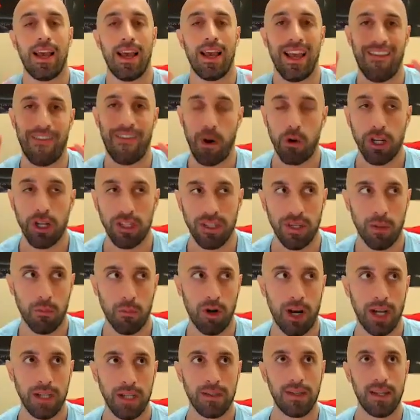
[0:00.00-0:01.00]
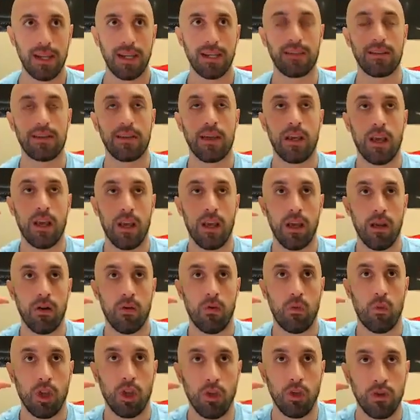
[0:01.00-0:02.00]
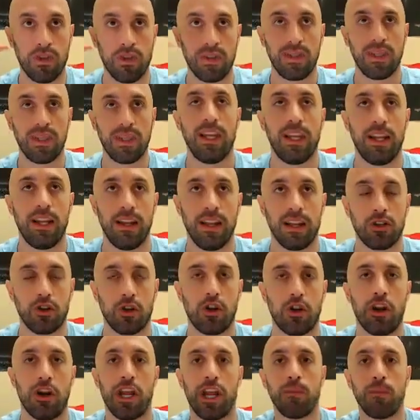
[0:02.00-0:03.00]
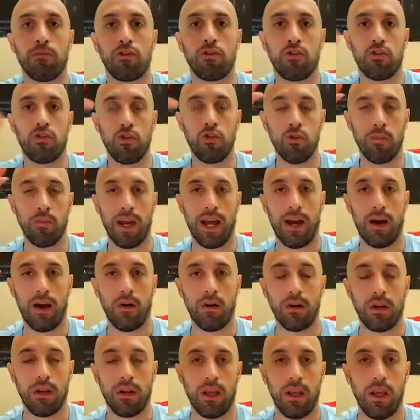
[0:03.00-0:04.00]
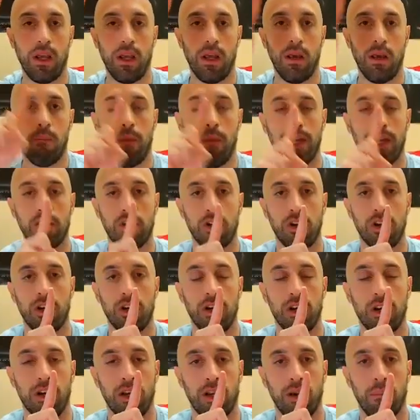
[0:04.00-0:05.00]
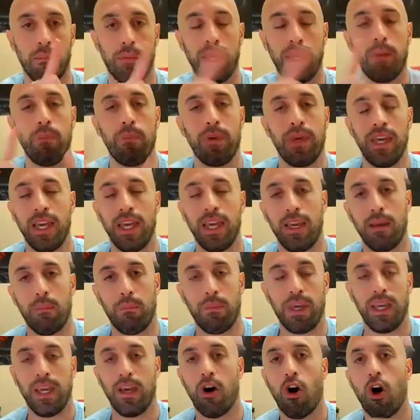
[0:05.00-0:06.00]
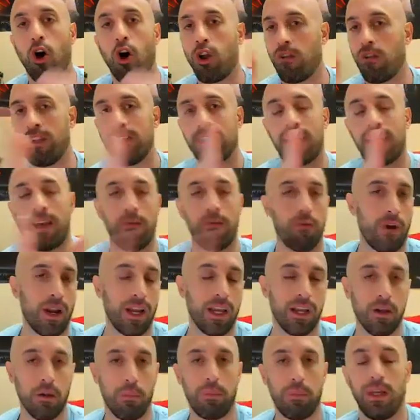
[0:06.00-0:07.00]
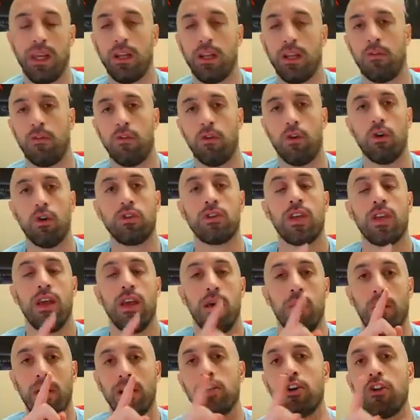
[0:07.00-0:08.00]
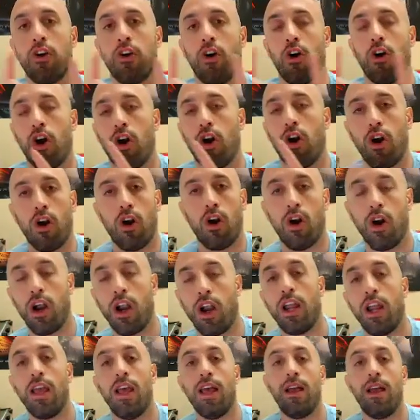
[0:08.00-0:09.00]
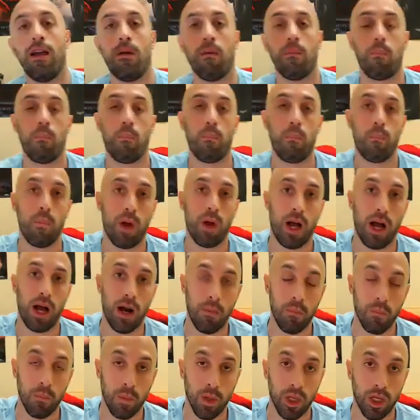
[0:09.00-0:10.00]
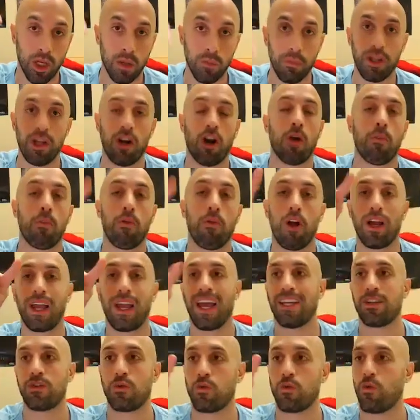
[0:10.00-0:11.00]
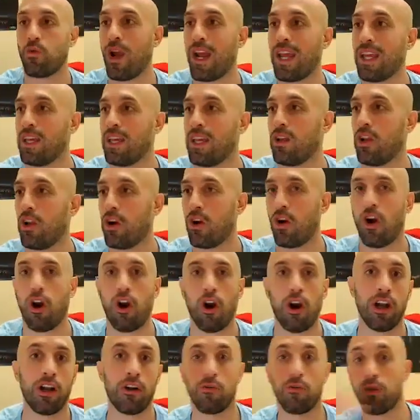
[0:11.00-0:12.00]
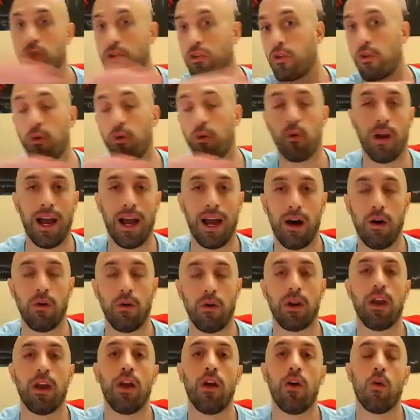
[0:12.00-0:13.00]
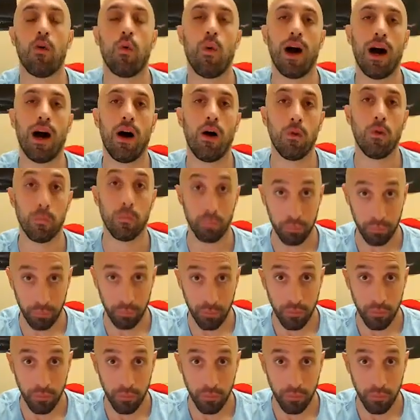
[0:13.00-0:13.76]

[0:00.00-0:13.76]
If I were to summarize this, when you see an electrocardiogram, zoom out, measure PP, P, all these have regular P intervals, measure the RRR, um, complete heart block has regular R intervals throughout, while